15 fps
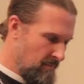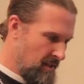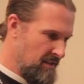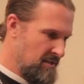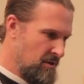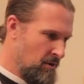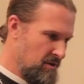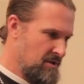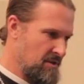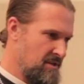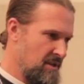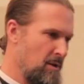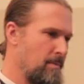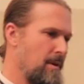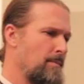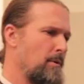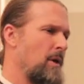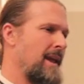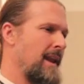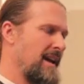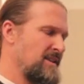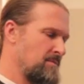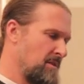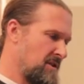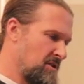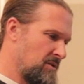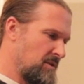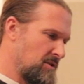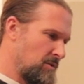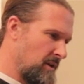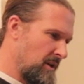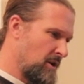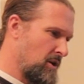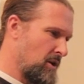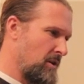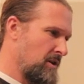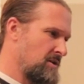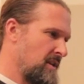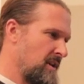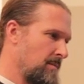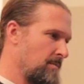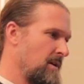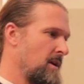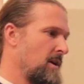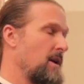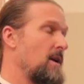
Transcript: people and has ministries to encourage them